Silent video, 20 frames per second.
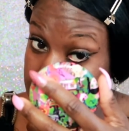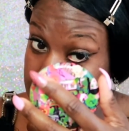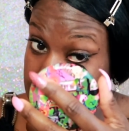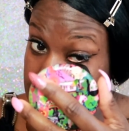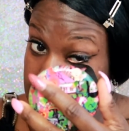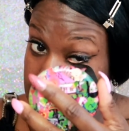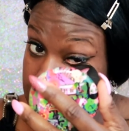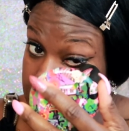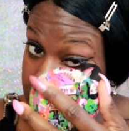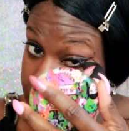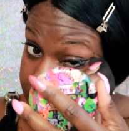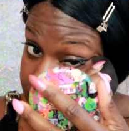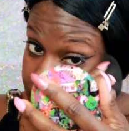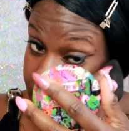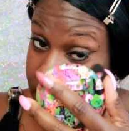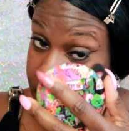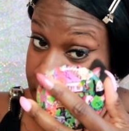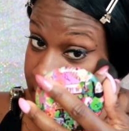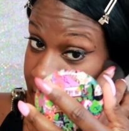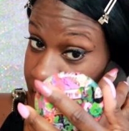but I
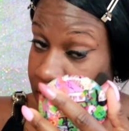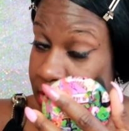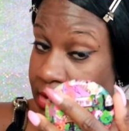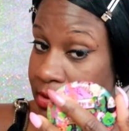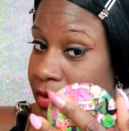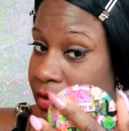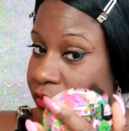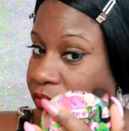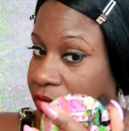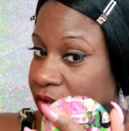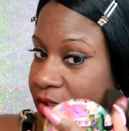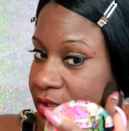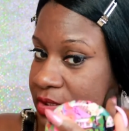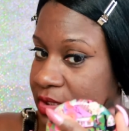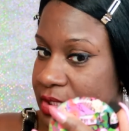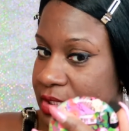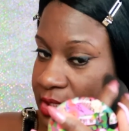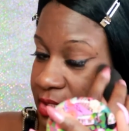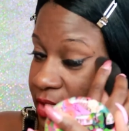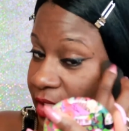mean, it
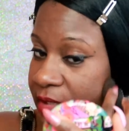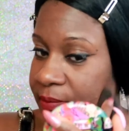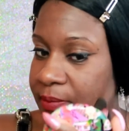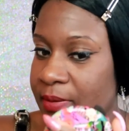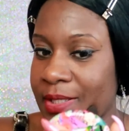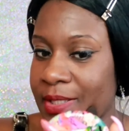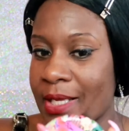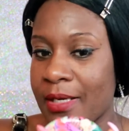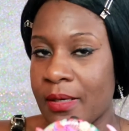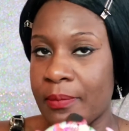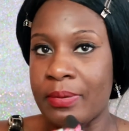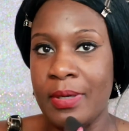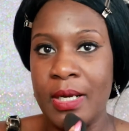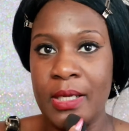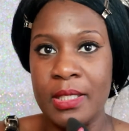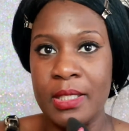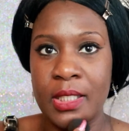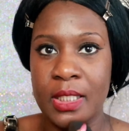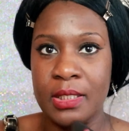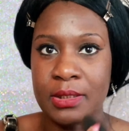really did take up a lot of
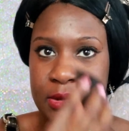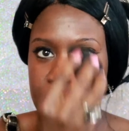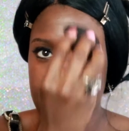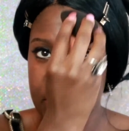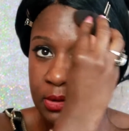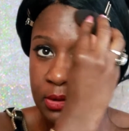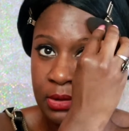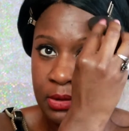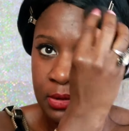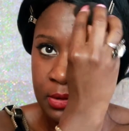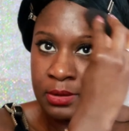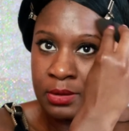product